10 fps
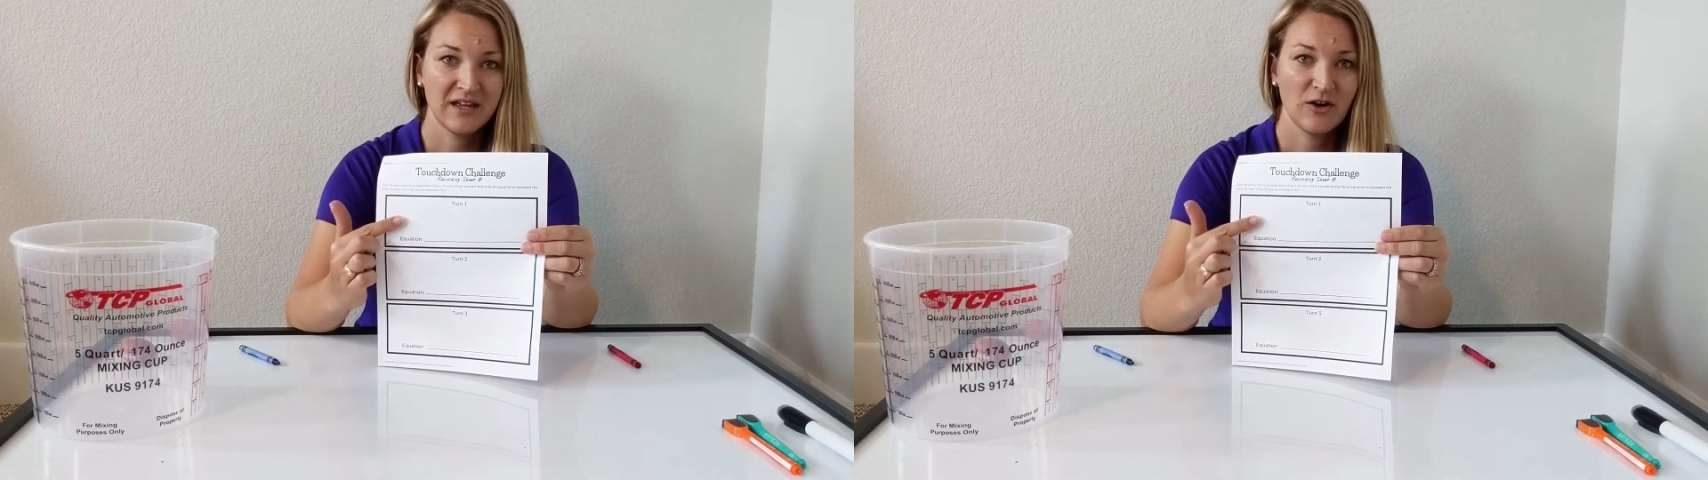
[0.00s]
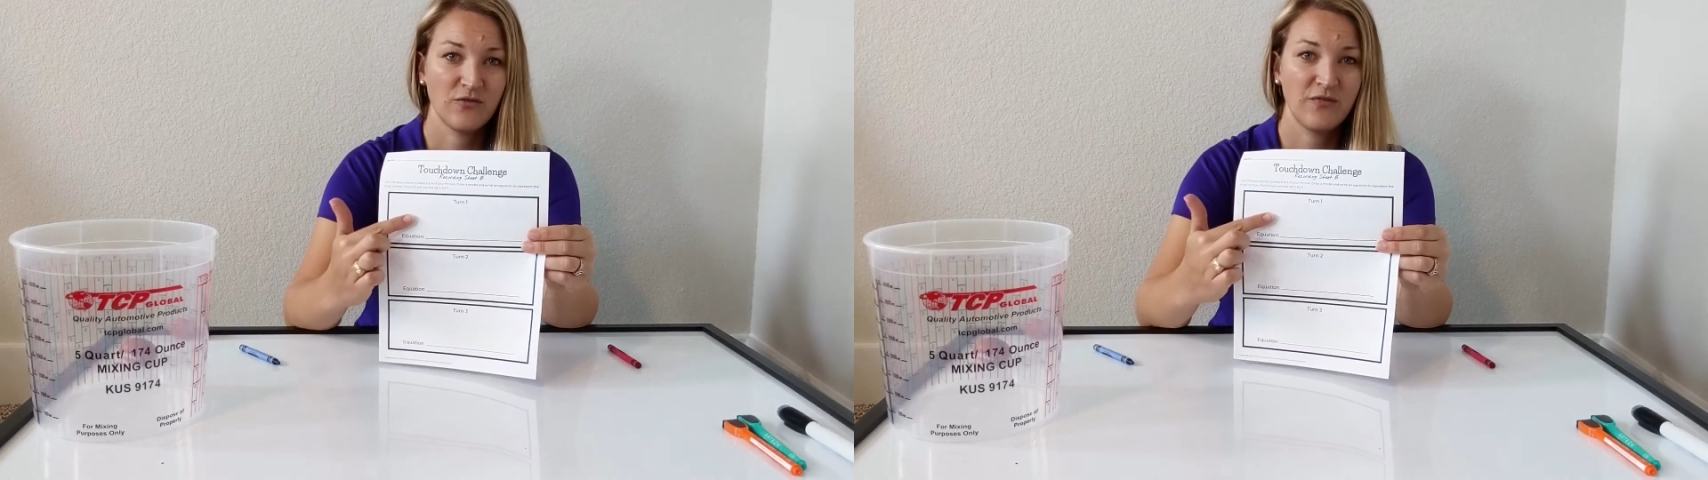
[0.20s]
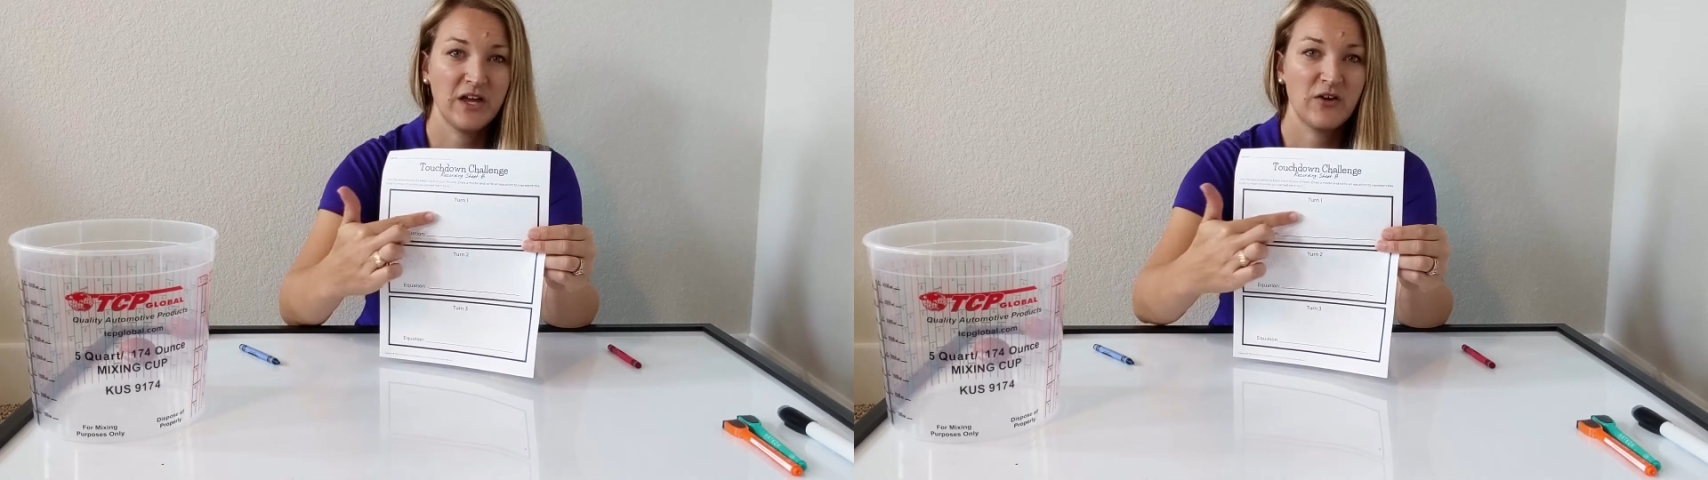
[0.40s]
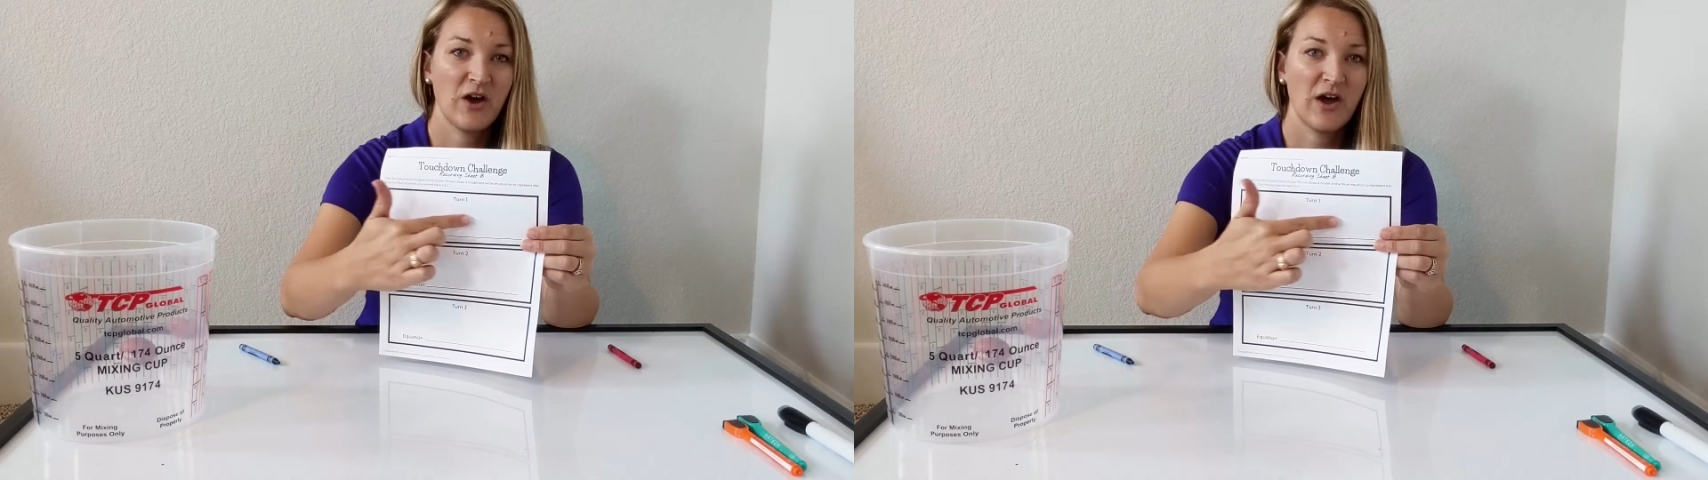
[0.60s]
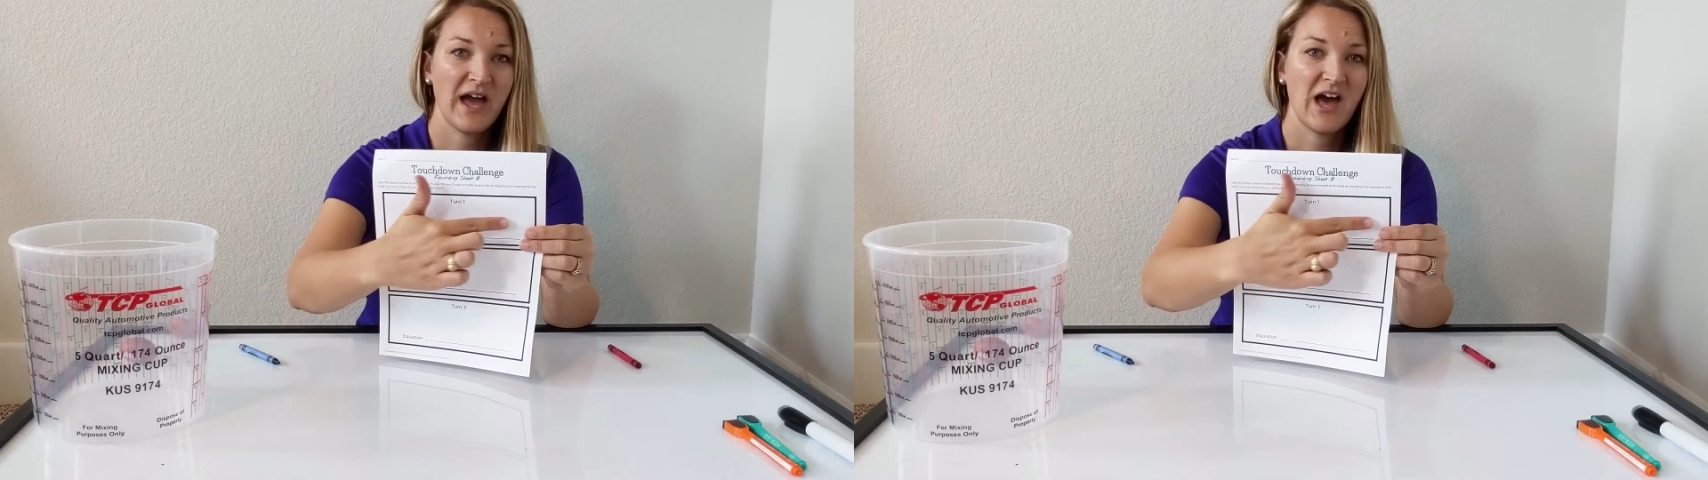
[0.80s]
or figure
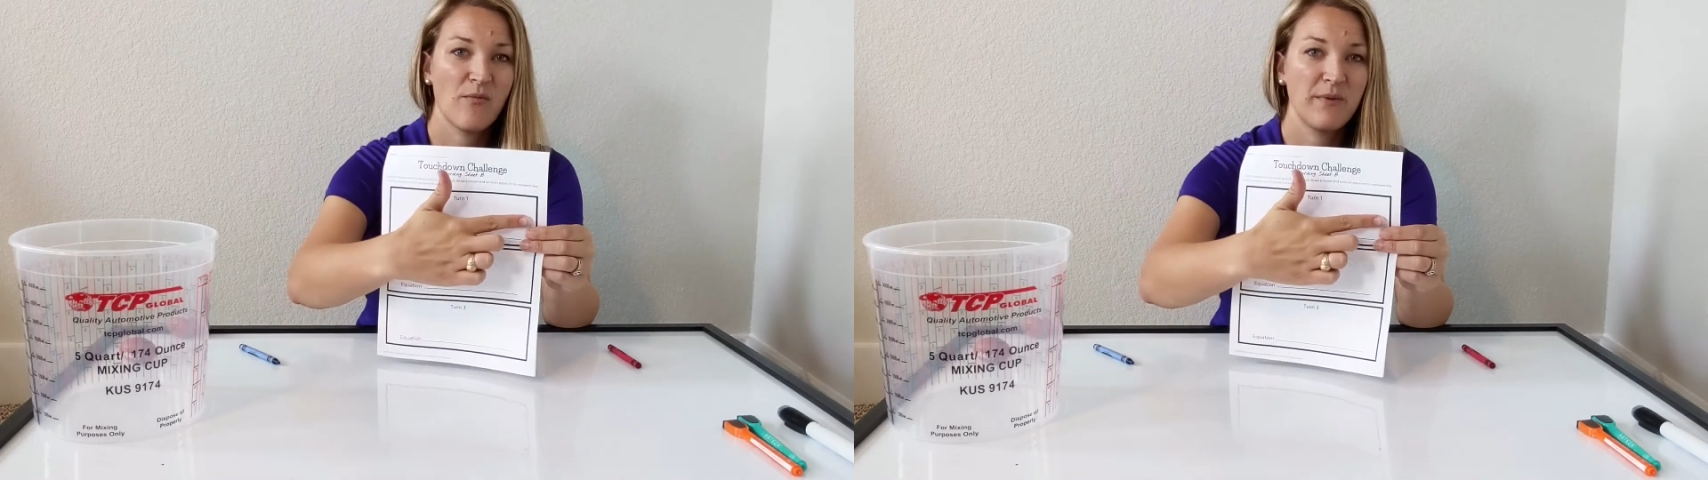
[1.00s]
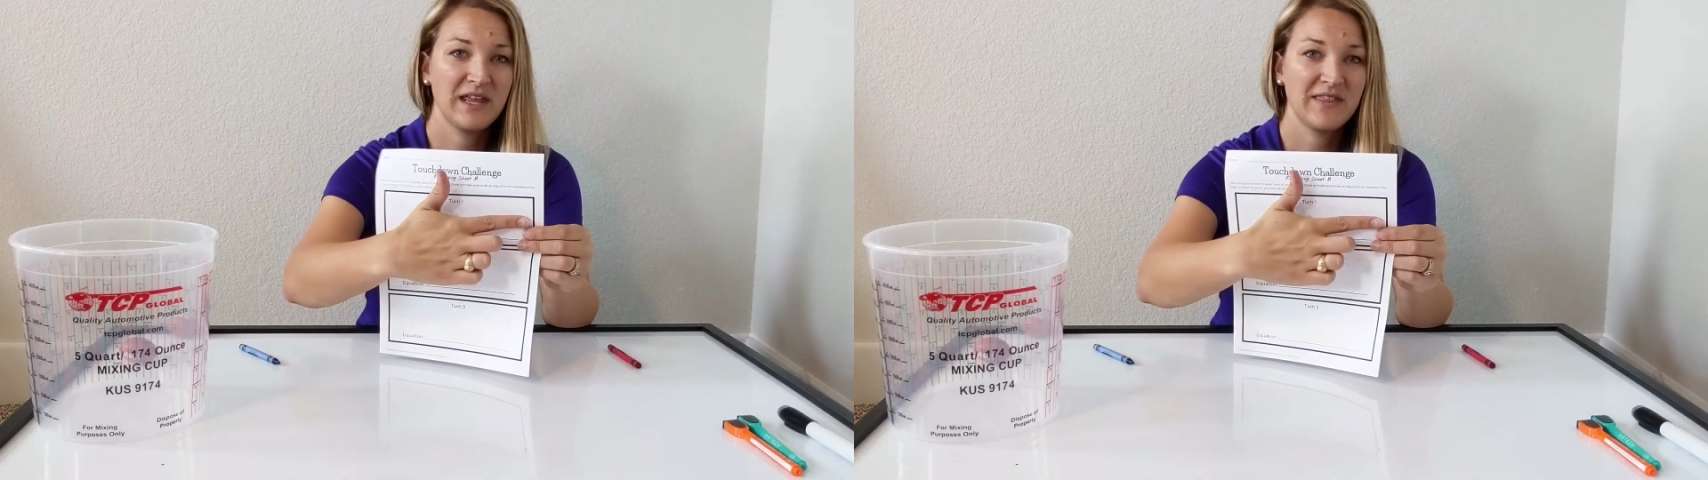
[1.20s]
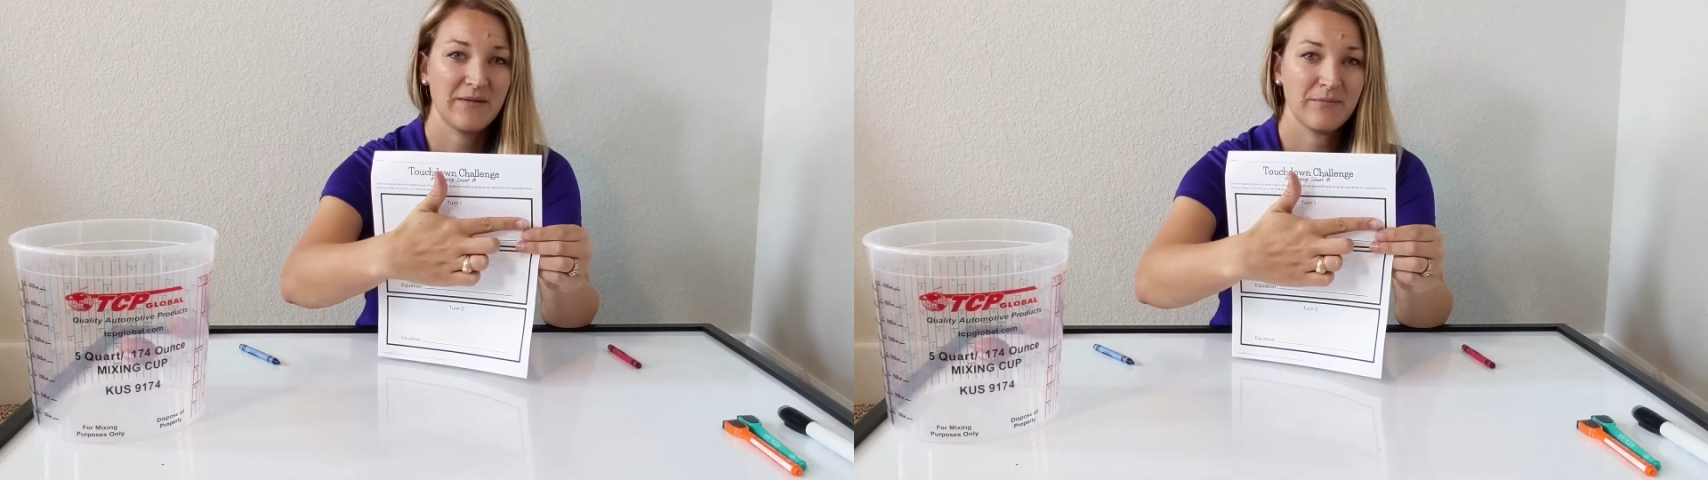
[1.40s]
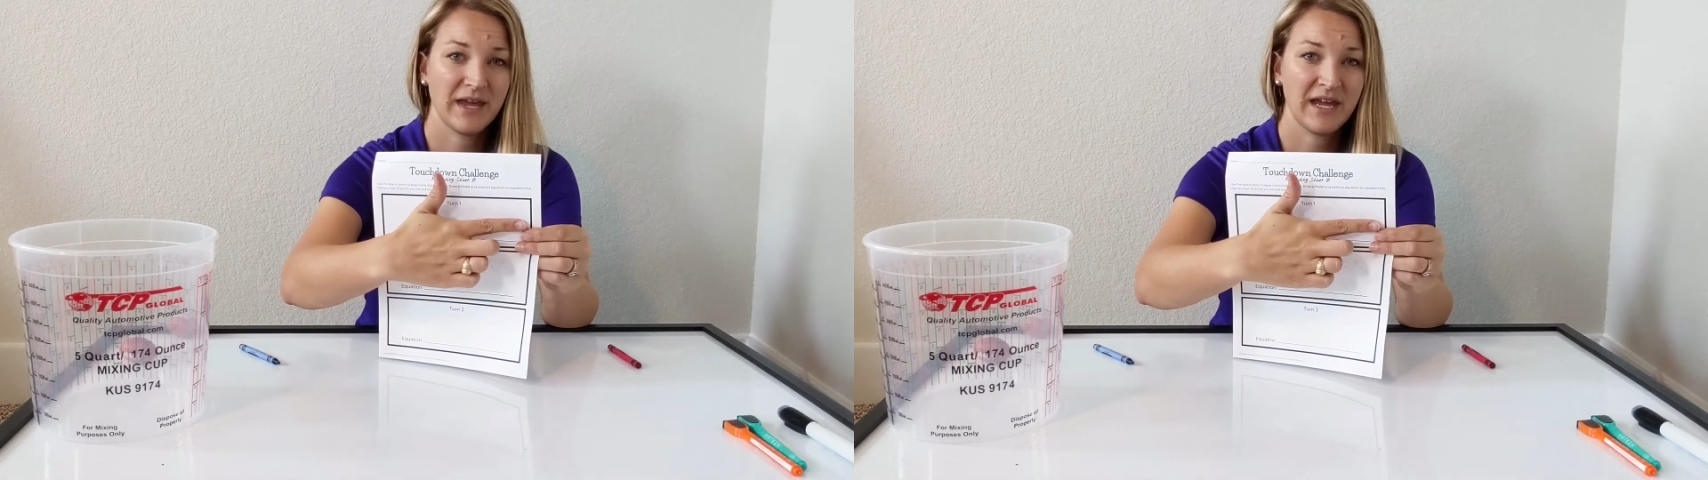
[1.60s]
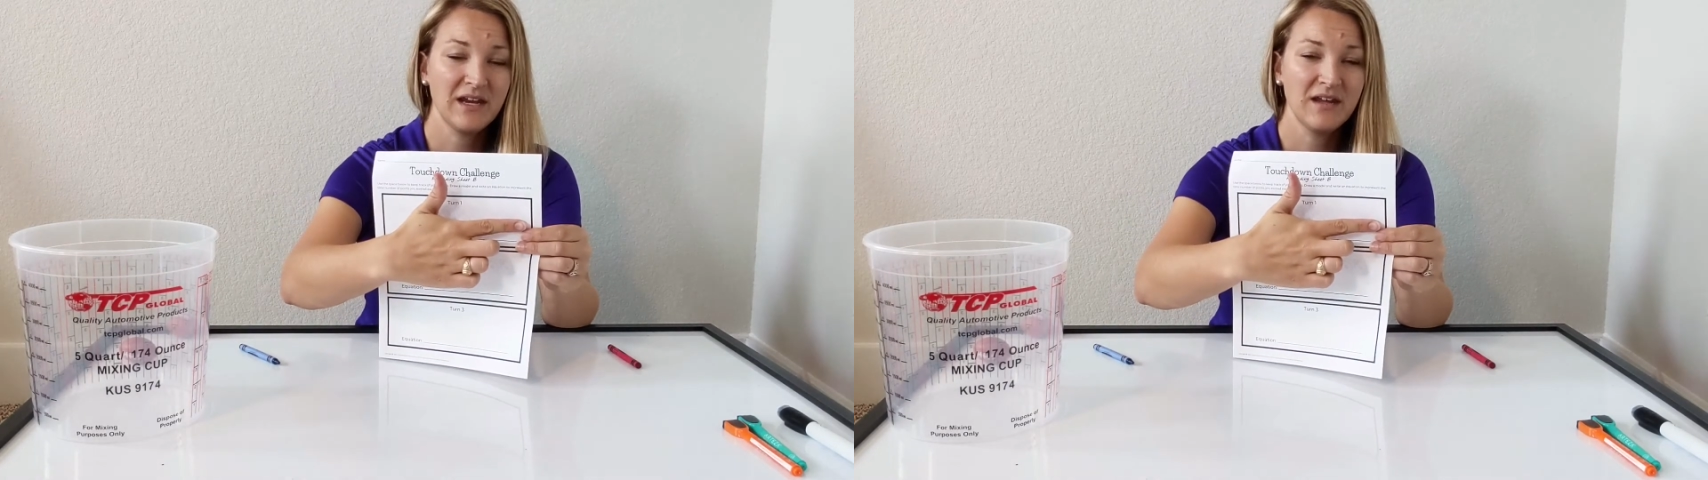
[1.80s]
out how many they
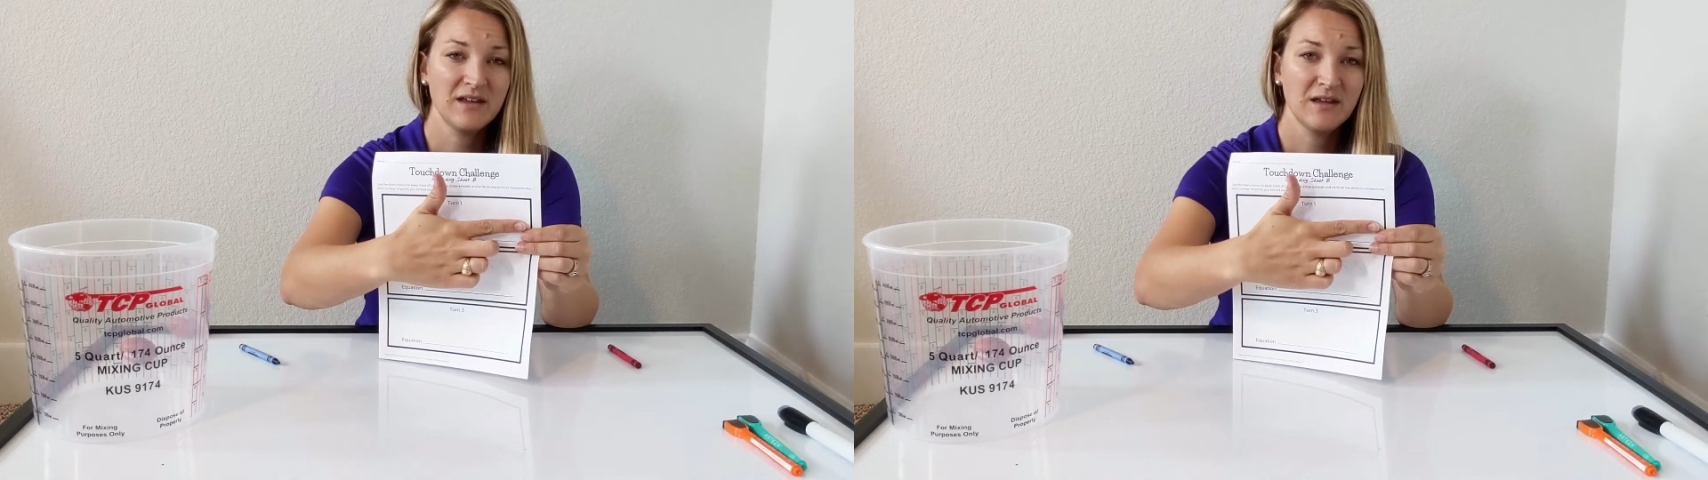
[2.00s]
made,